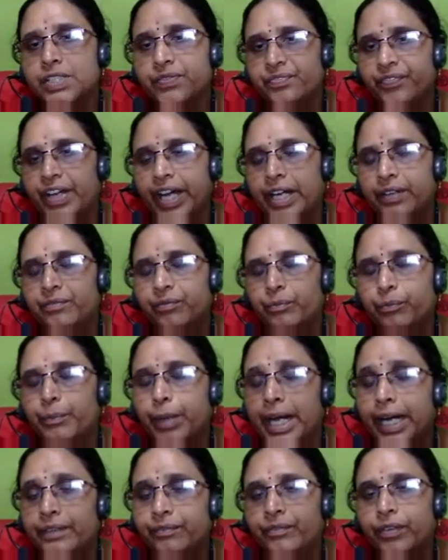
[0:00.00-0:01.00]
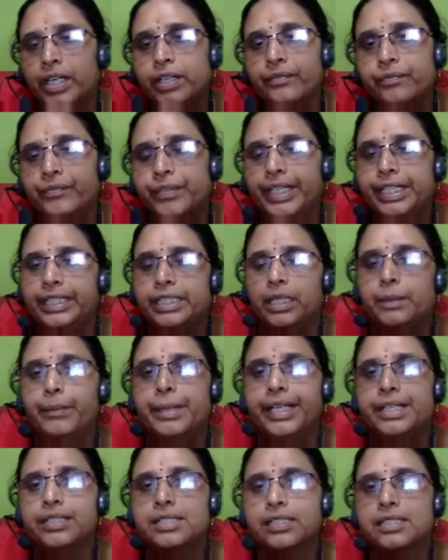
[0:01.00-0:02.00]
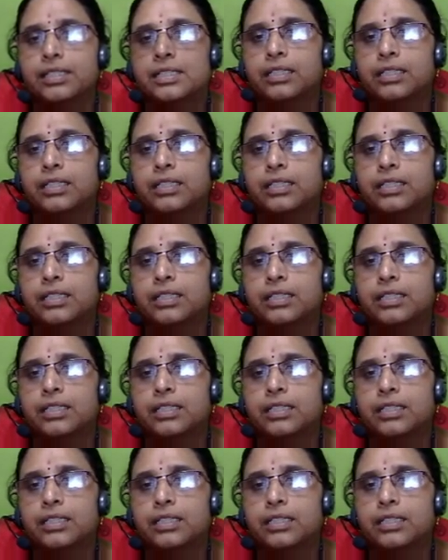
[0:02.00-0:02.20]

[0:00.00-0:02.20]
bad for wind turbines.